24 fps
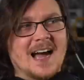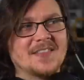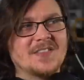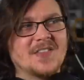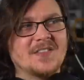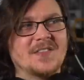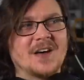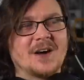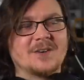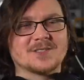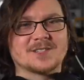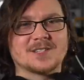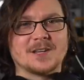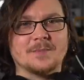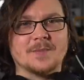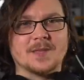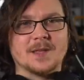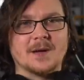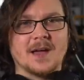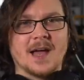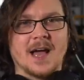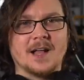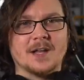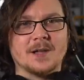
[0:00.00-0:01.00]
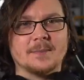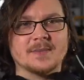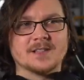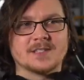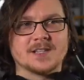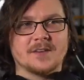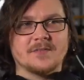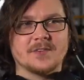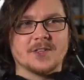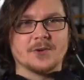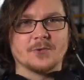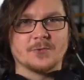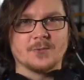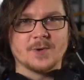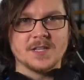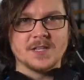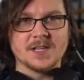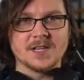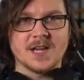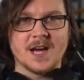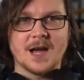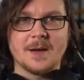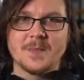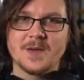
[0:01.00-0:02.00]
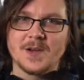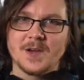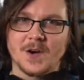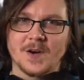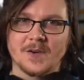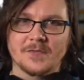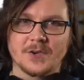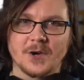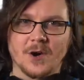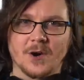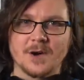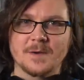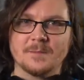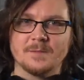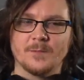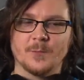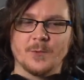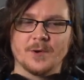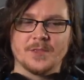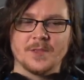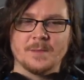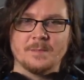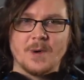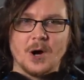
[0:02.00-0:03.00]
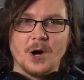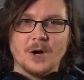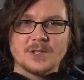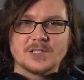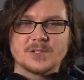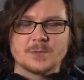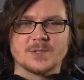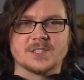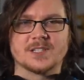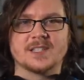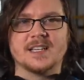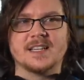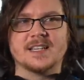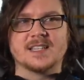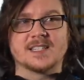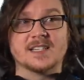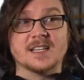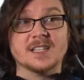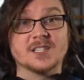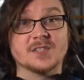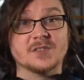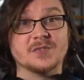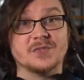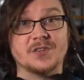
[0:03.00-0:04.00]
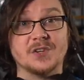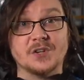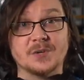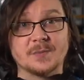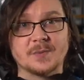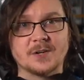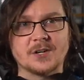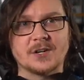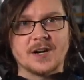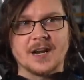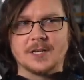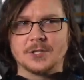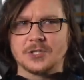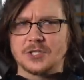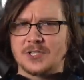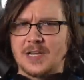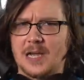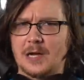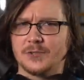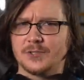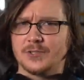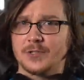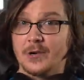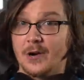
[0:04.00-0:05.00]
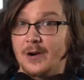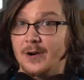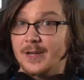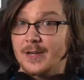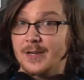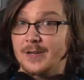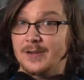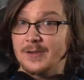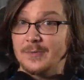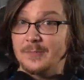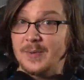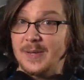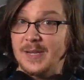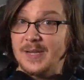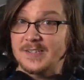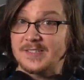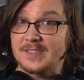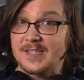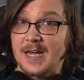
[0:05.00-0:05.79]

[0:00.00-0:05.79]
I think that was some of the elements of it that really caught me off guard with the most was the sense of humor and just how dark it could be at